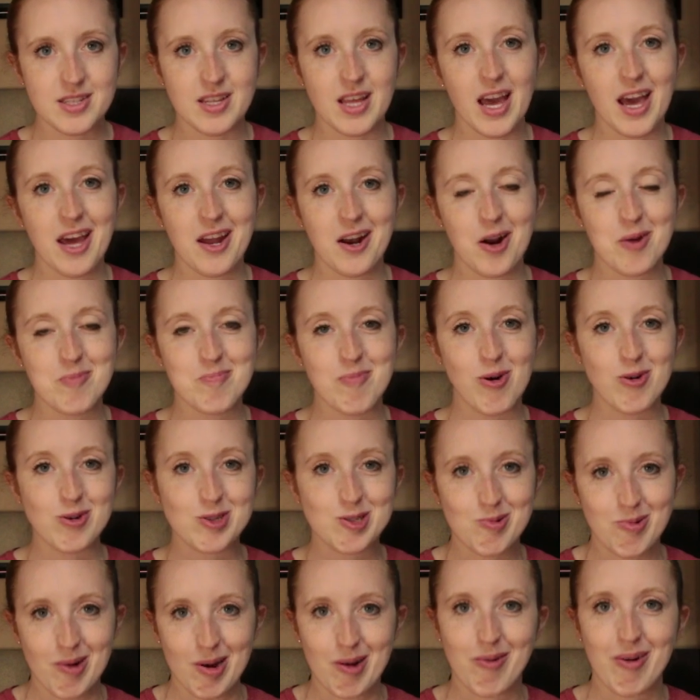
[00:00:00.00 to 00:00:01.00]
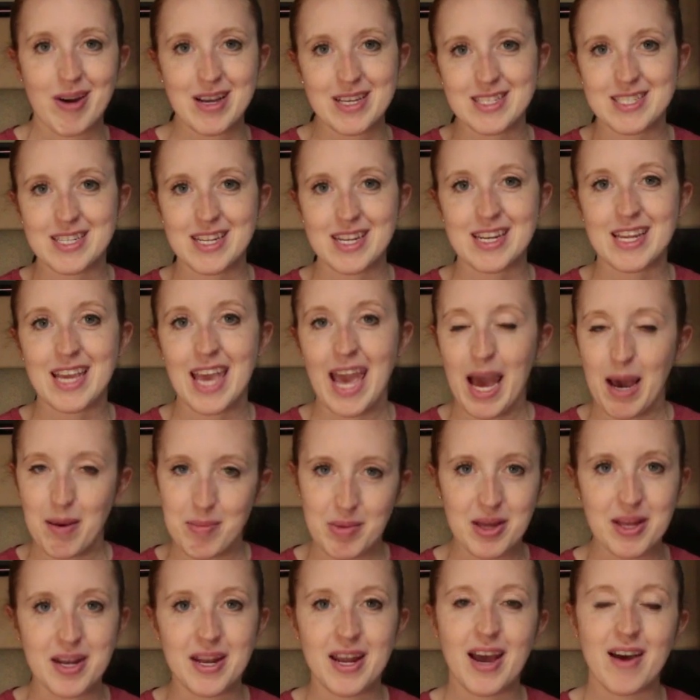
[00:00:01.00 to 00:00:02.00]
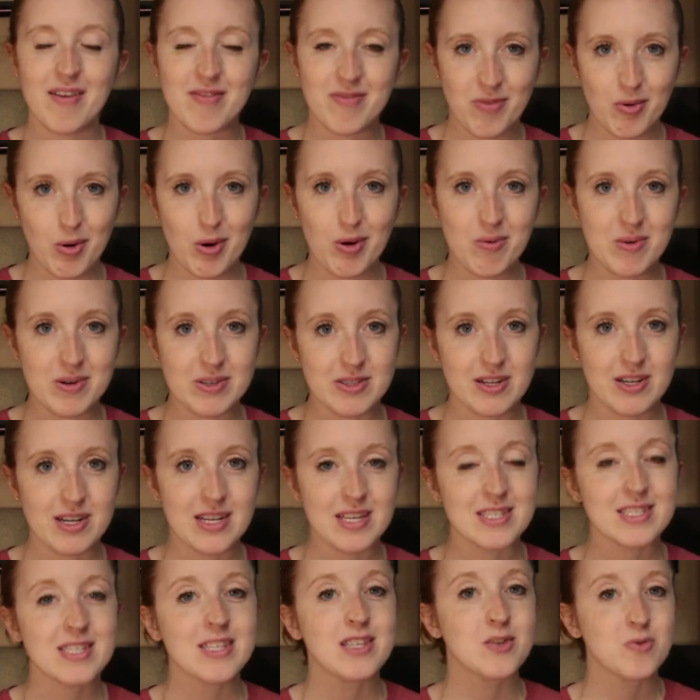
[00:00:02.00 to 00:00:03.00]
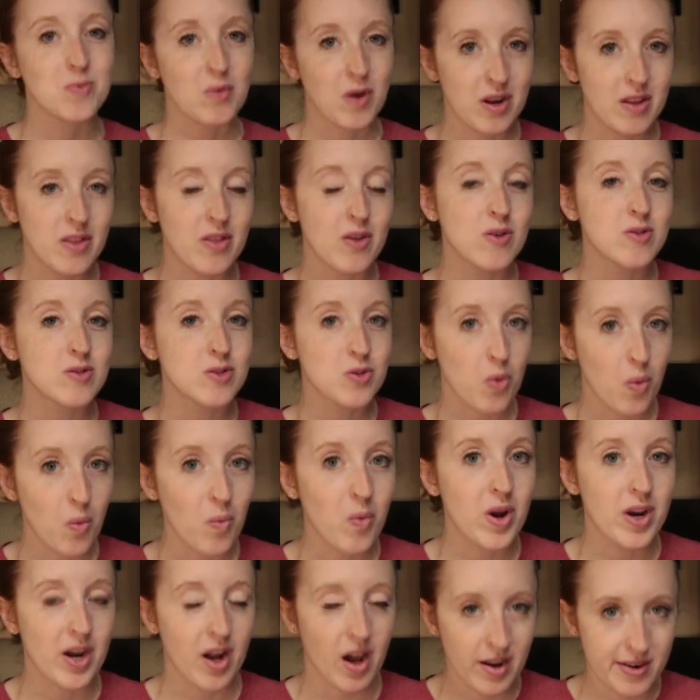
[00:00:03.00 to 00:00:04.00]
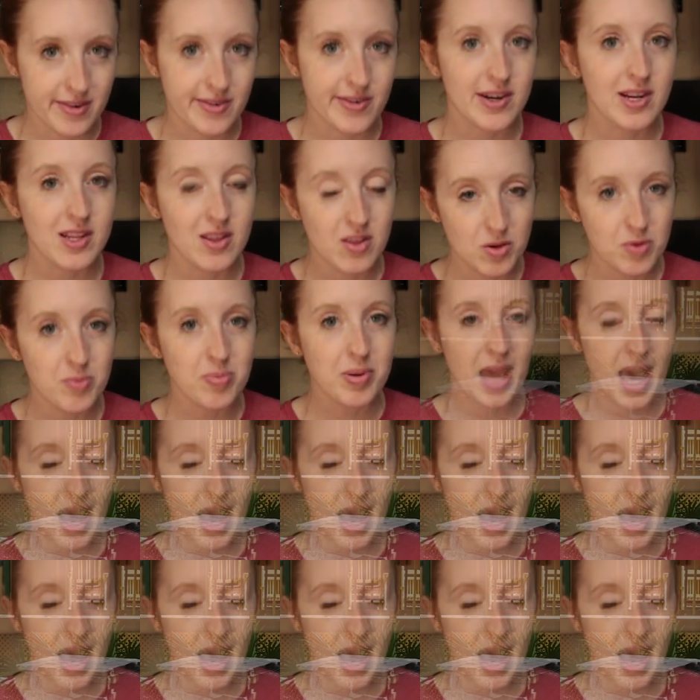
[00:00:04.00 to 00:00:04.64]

that our most requested cabin at Fort Wilderness is one of those 100 loop